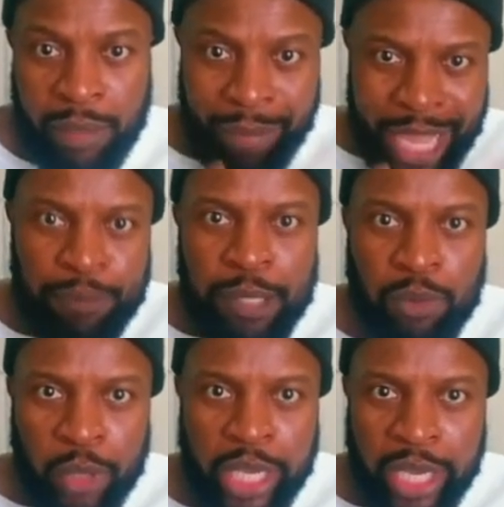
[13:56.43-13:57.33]
Black
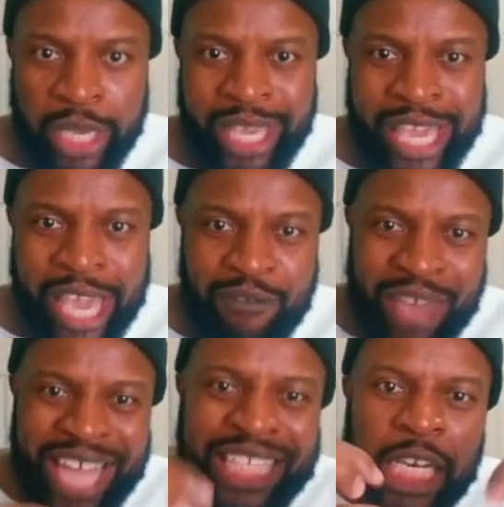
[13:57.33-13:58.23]
people here have
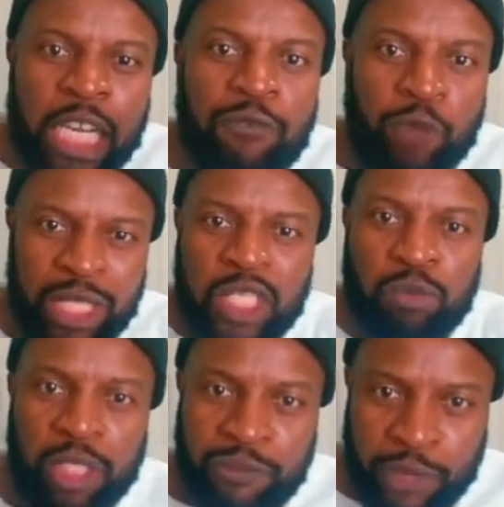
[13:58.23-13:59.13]
had to live with these
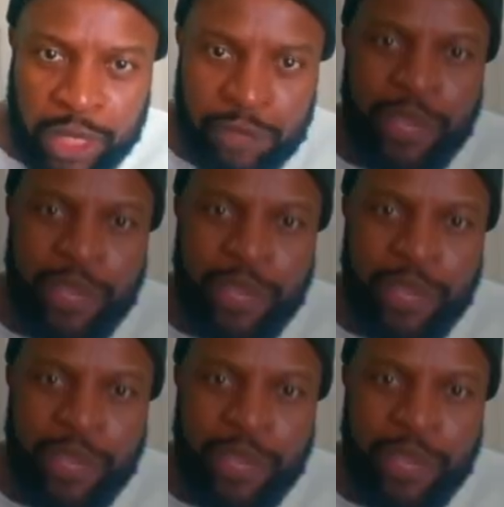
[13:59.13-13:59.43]
motherfuckers